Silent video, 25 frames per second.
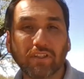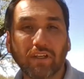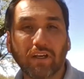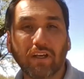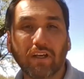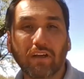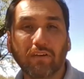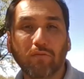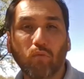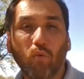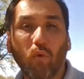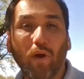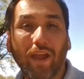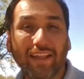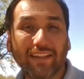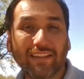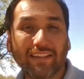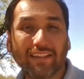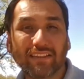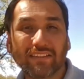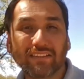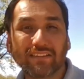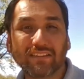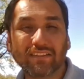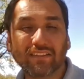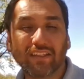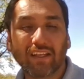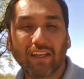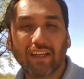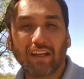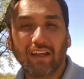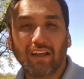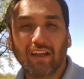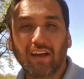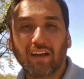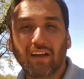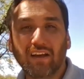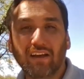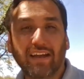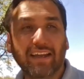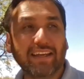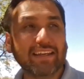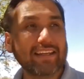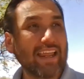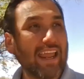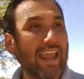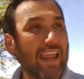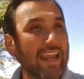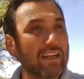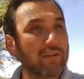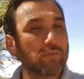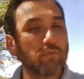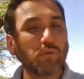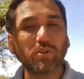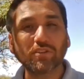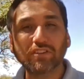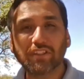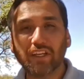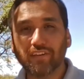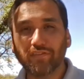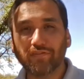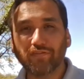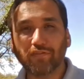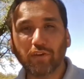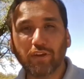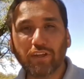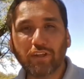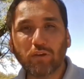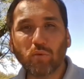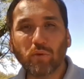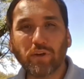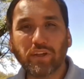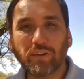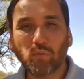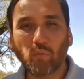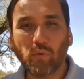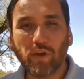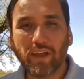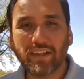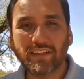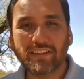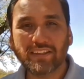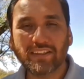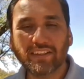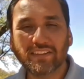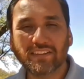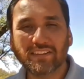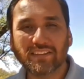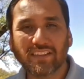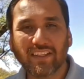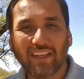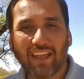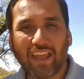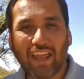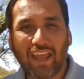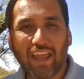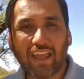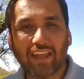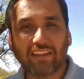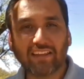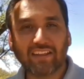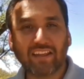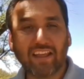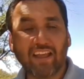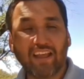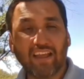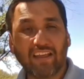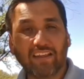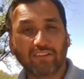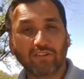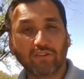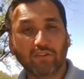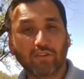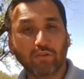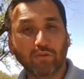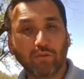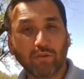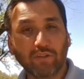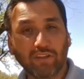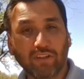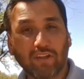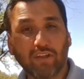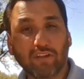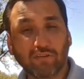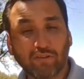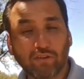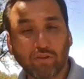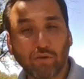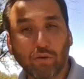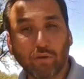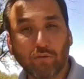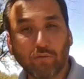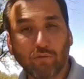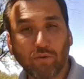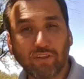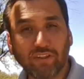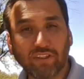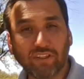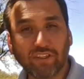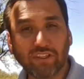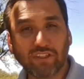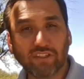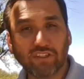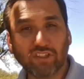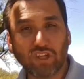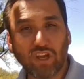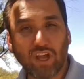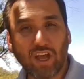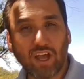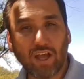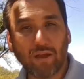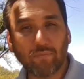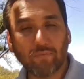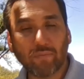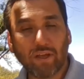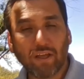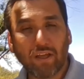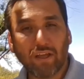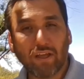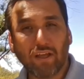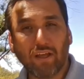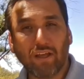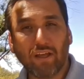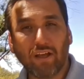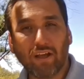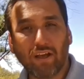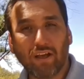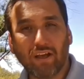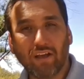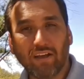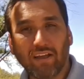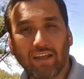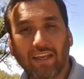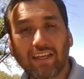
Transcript: of wetlands uh, and animals that frequent wetlands and do a, do a really good job uh,